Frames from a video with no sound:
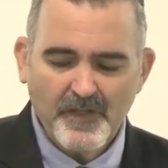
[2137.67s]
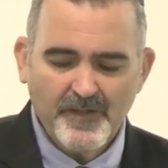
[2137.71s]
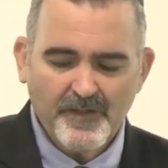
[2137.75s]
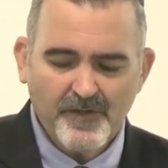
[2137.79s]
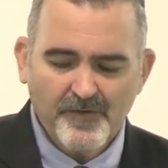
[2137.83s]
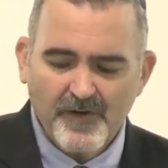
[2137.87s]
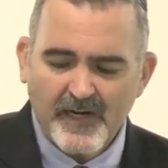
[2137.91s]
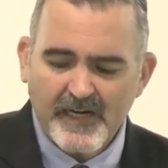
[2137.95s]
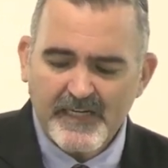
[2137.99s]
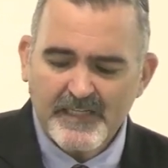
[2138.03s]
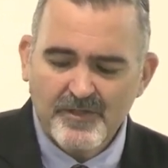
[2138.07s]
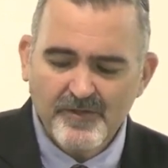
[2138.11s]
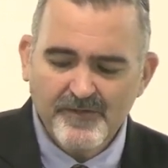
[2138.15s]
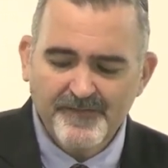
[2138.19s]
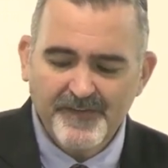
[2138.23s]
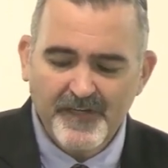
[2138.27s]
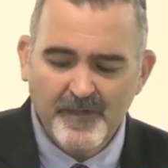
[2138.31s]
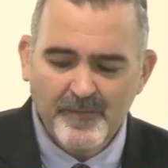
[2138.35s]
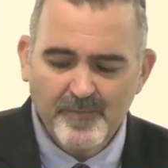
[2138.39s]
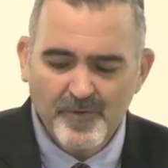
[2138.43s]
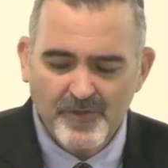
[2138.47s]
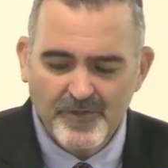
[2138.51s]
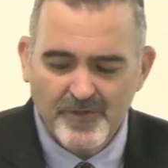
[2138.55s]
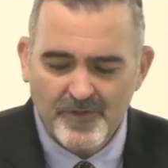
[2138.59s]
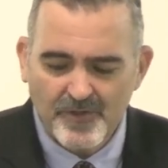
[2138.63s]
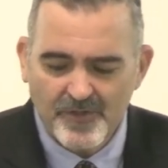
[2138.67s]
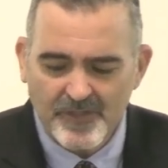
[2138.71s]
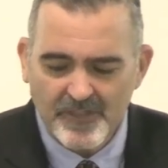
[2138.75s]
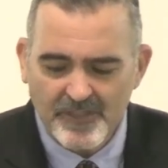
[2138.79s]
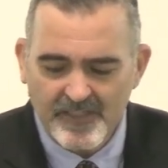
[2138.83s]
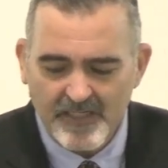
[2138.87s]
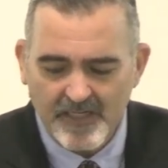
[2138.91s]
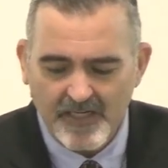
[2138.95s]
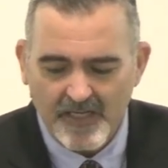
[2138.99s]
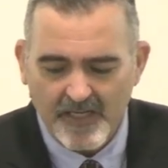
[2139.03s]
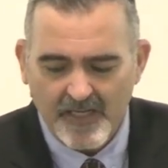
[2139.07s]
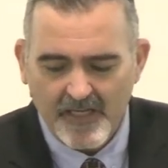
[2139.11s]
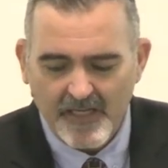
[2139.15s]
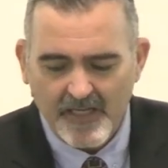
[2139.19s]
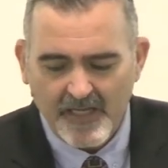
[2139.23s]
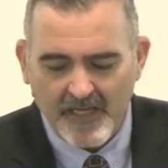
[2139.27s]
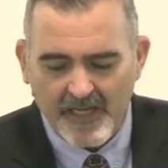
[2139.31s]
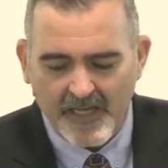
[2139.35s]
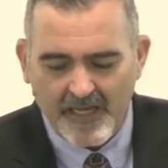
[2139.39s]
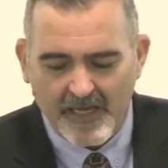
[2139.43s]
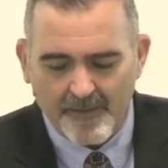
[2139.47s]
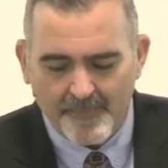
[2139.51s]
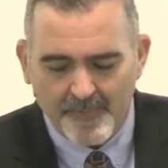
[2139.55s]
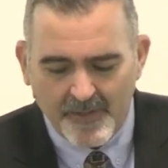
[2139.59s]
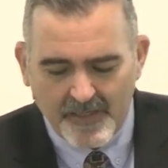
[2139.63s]
The writer of Hebrews uses
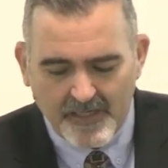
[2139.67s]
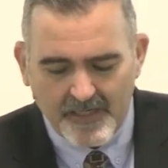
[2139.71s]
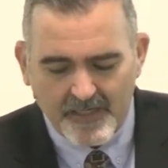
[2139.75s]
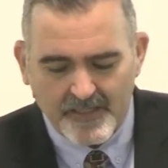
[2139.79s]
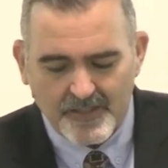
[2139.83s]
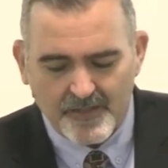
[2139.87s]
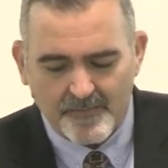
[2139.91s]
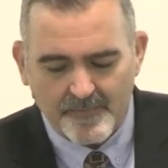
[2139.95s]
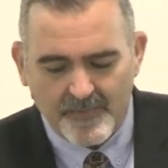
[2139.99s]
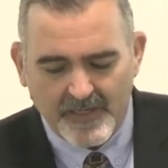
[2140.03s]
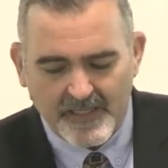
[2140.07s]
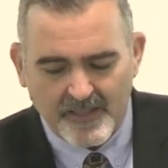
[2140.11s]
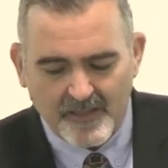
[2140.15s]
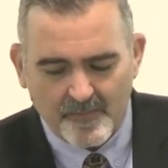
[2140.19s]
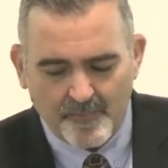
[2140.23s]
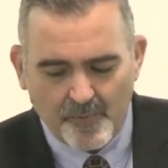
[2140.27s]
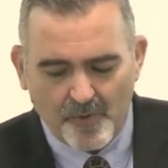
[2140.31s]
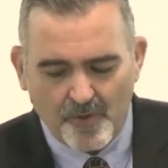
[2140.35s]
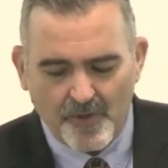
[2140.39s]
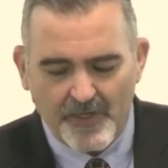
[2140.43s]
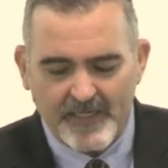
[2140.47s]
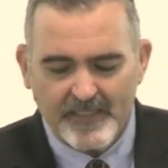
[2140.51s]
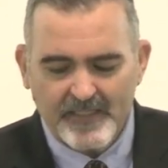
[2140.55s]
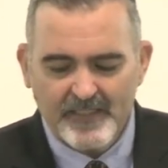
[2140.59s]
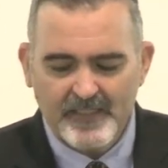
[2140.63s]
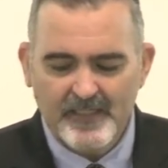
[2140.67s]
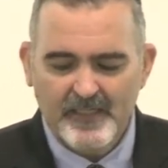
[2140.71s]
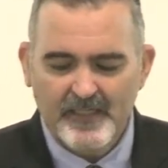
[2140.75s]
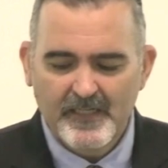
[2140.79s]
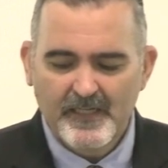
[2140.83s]
Habakkuk to make the point